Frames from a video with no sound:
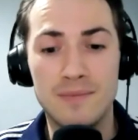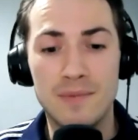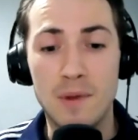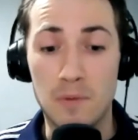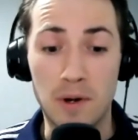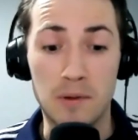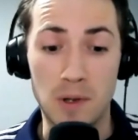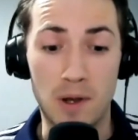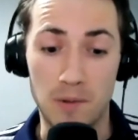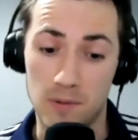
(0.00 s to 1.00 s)

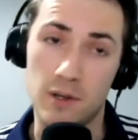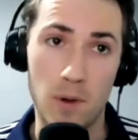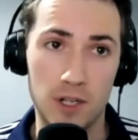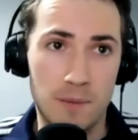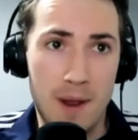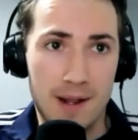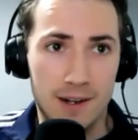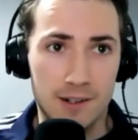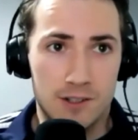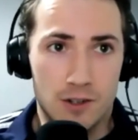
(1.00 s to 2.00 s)
when because I watched it back
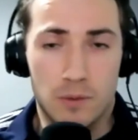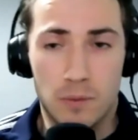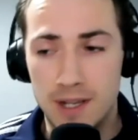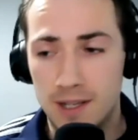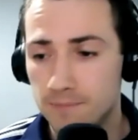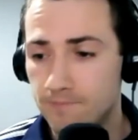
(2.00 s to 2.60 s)
there during the week,